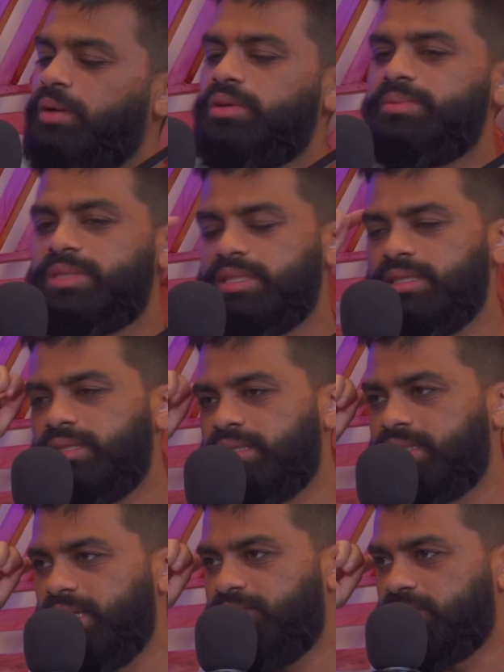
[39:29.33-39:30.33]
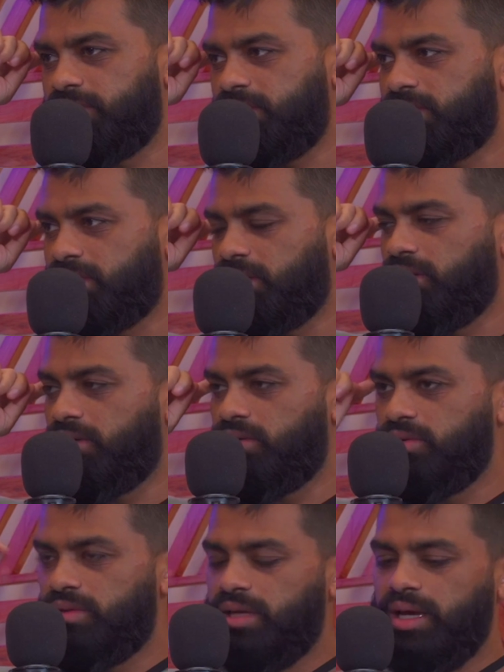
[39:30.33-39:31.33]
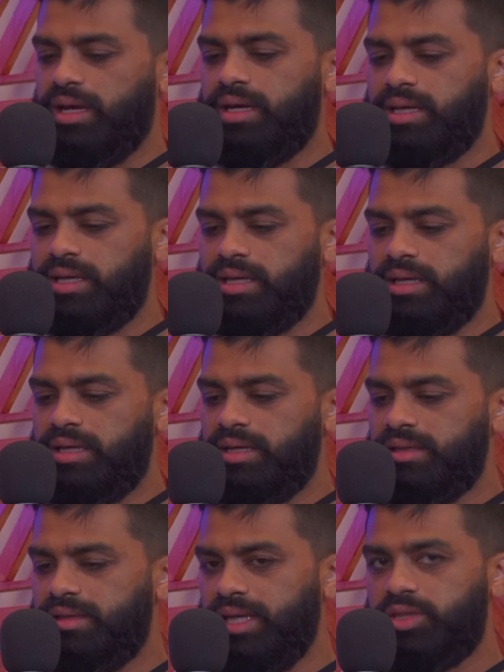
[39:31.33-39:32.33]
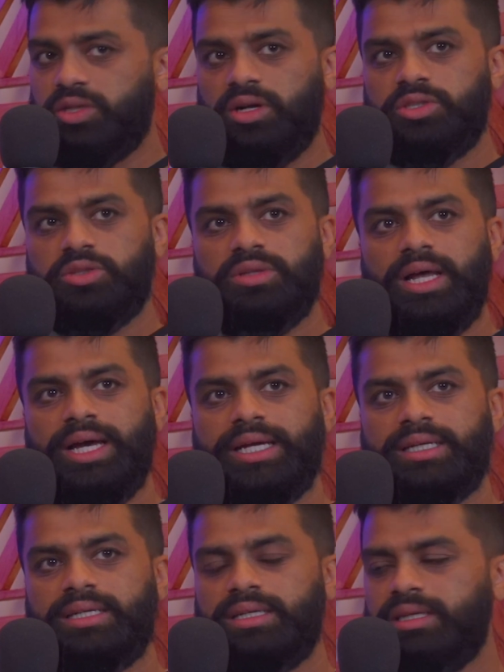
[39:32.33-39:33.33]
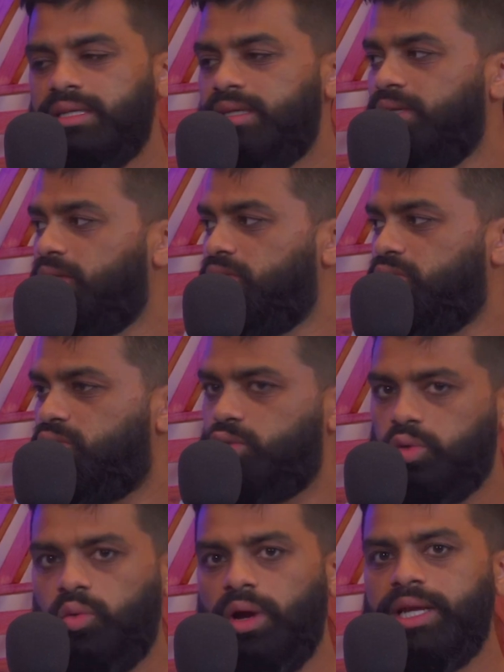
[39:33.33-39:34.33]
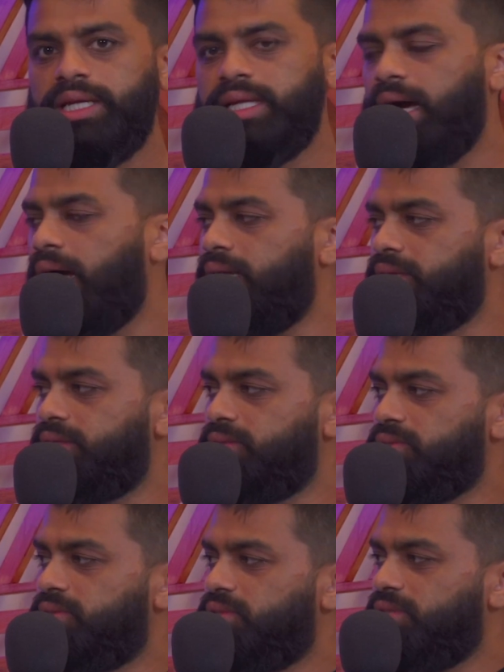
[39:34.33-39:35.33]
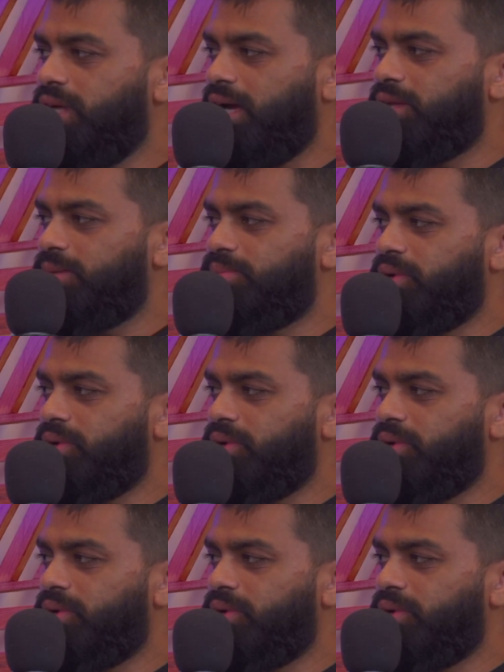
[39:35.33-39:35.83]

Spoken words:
when I went up to San Francisco, they charge you like $20 on the